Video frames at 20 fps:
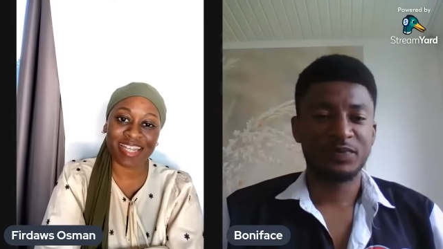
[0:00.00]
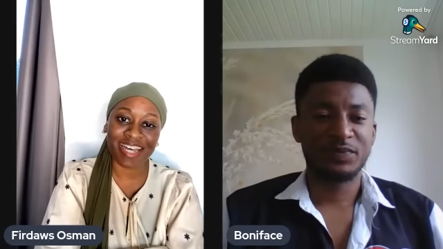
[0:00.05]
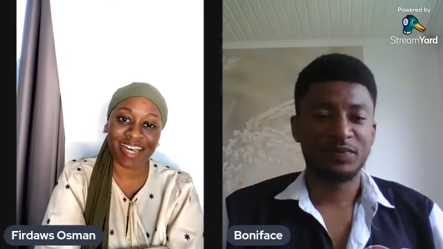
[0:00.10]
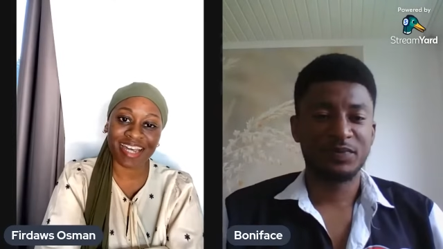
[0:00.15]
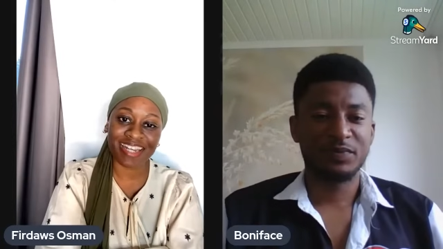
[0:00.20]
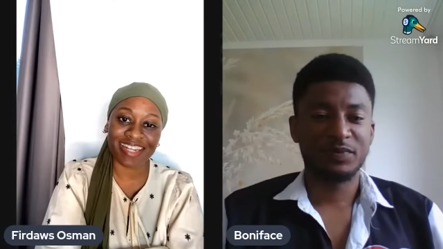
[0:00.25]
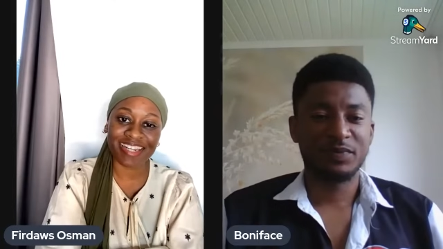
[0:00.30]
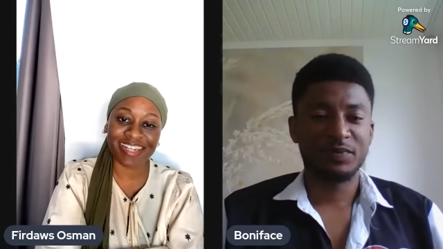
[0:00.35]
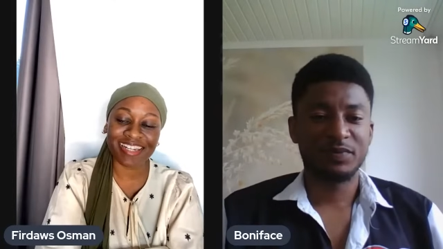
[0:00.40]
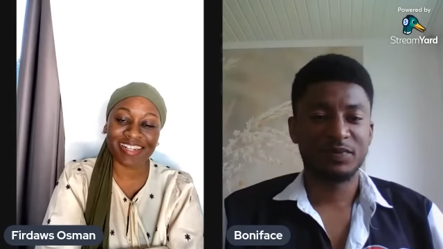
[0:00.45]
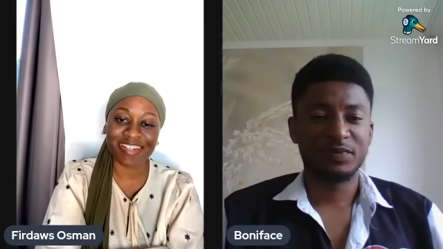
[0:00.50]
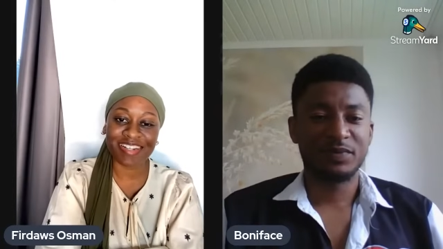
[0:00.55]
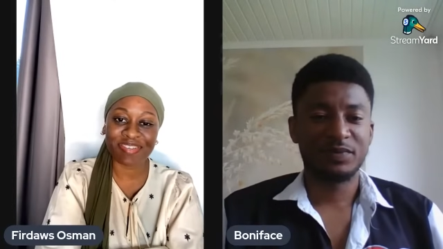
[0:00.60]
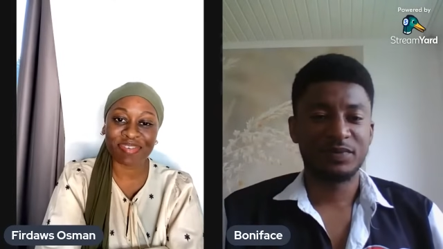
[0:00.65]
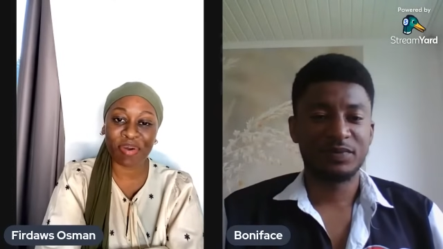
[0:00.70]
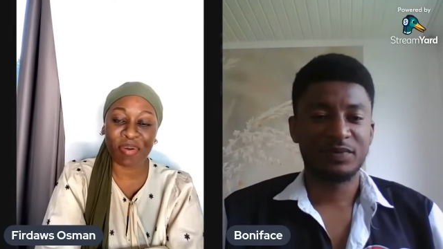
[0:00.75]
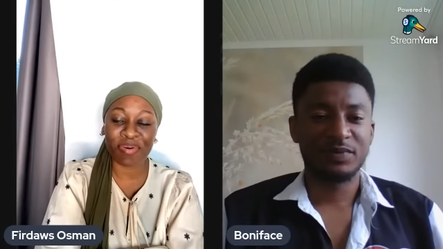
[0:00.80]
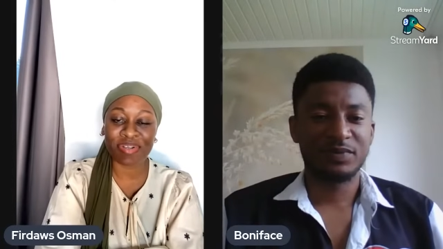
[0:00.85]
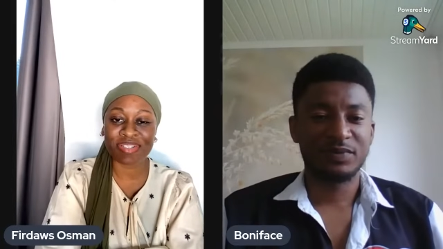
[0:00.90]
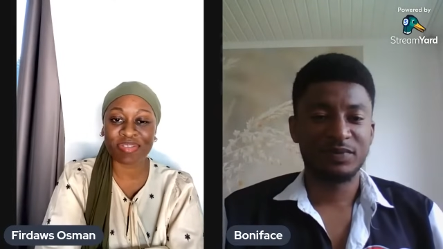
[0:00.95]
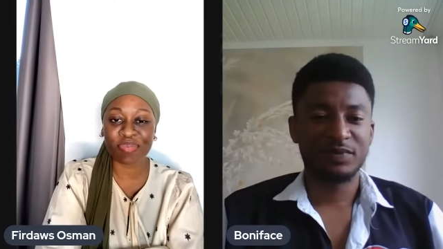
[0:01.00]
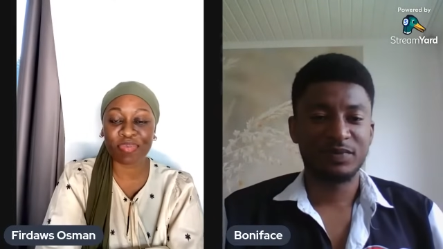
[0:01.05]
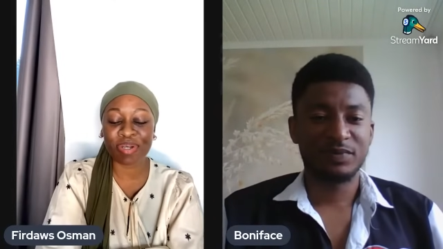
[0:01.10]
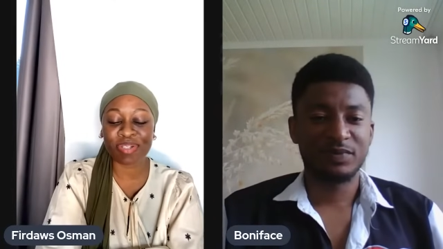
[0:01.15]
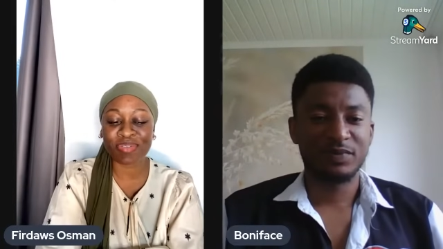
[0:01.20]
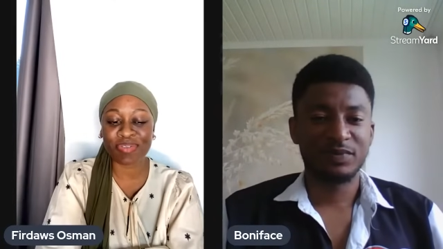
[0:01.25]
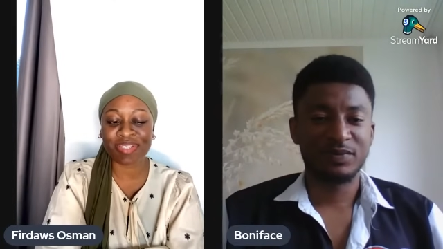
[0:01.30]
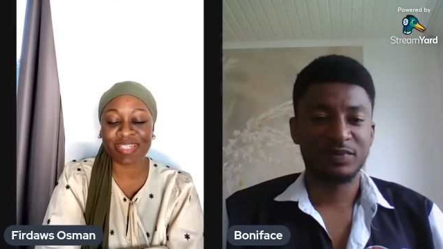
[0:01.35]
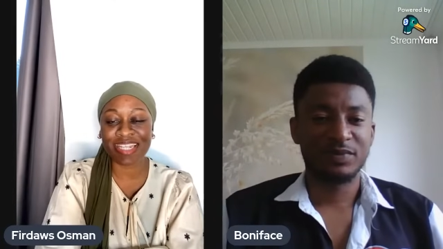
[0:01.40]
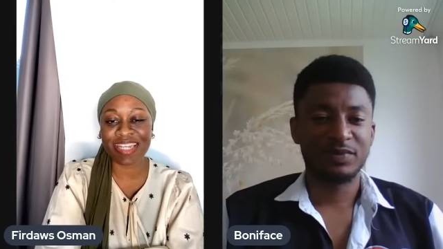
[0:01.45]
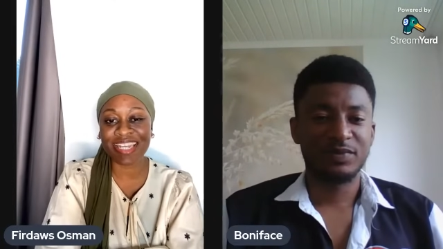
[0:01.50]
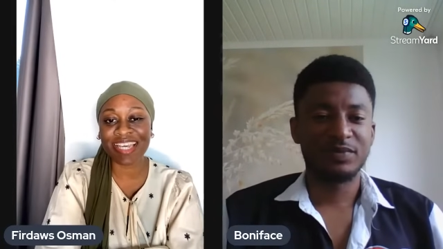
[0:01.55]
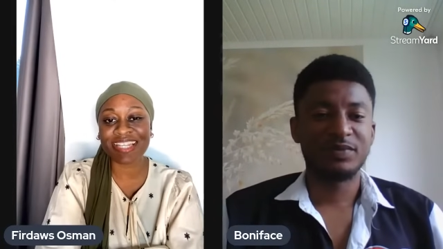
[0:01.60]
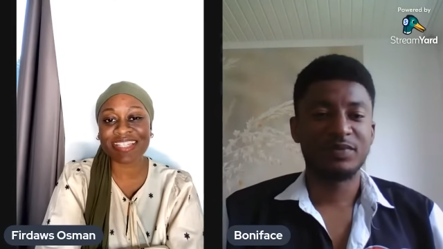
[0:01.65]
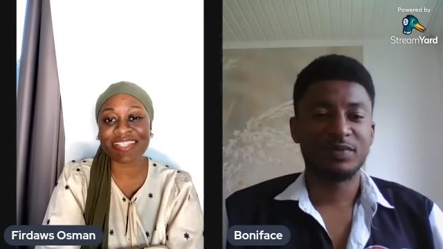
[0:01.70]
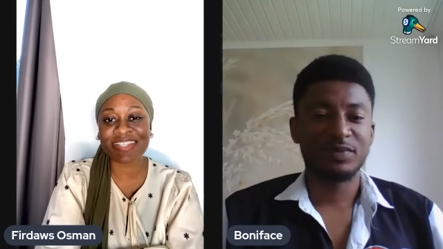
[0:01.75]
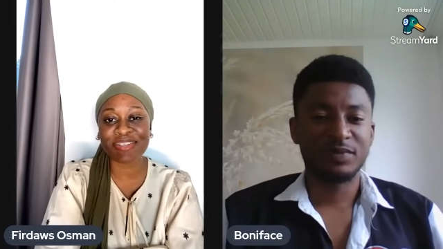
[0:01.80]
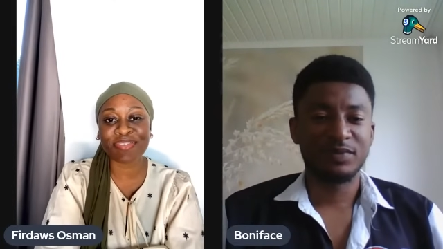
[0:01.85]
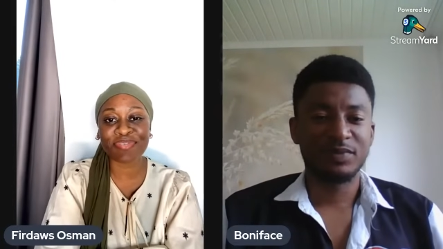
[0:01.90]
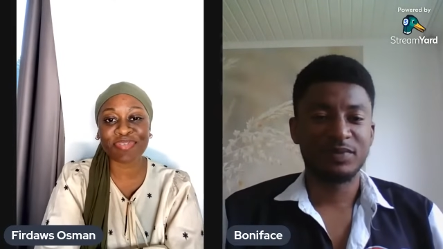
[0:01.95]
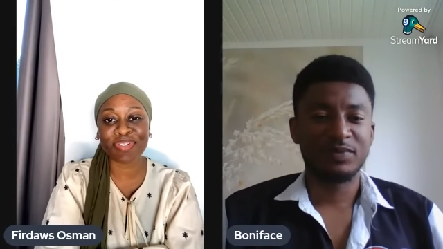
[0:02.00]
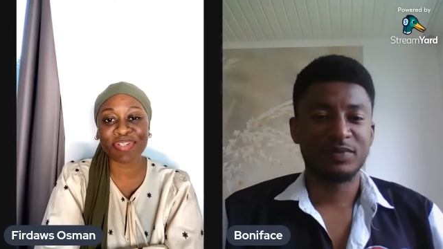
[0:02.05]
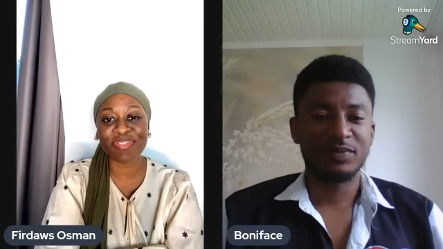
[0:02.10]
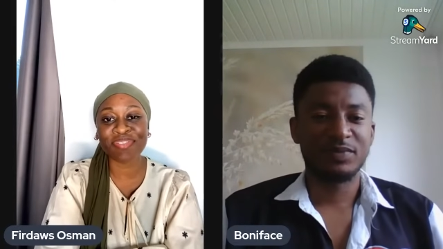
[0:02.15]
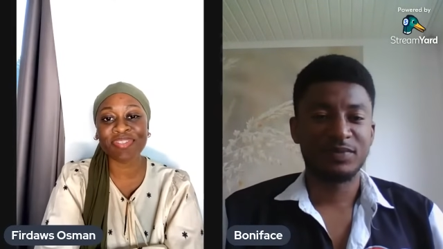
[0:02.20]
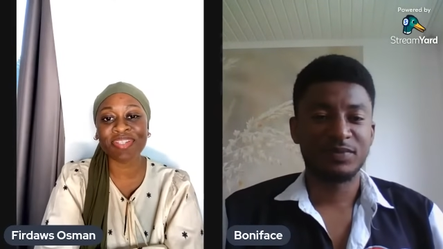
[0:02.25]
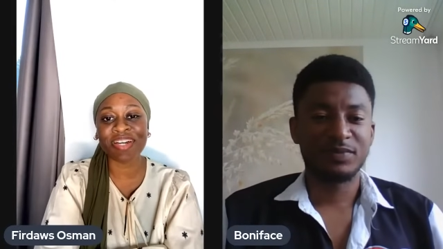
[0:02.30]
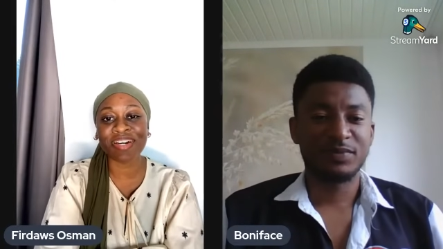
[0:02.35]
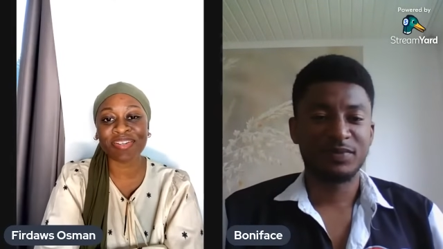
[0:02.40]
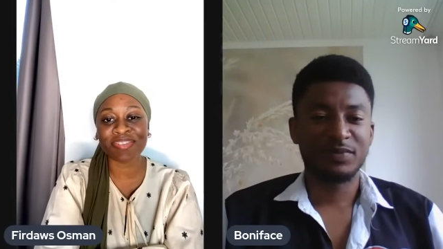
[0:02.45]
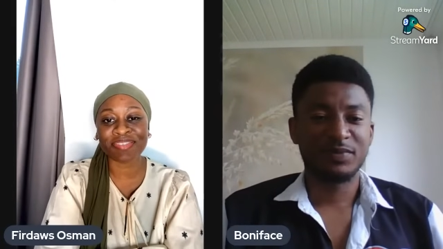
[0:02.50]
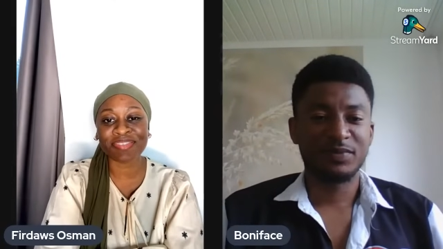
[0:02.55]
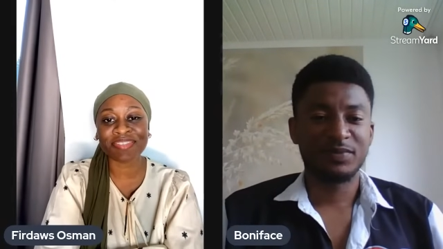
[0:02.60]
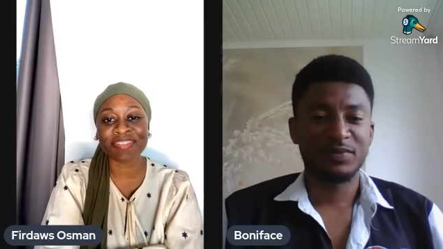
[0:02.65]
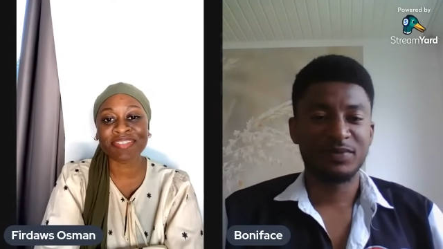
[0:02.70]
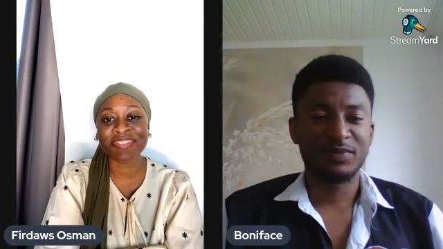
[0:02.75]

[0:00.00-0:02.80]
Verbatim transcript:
Speaker 1: done what was what was the next thing for you now?